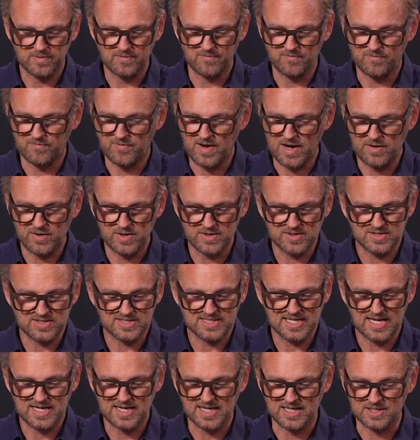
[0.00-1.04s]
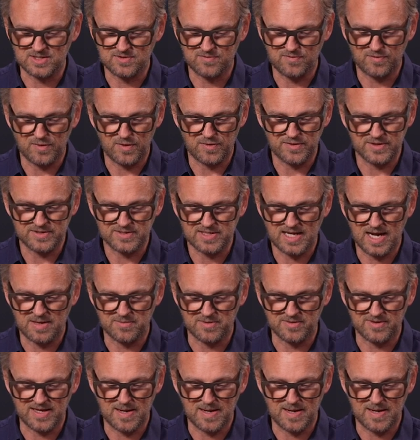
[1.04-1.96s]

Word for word: various settings for this camera.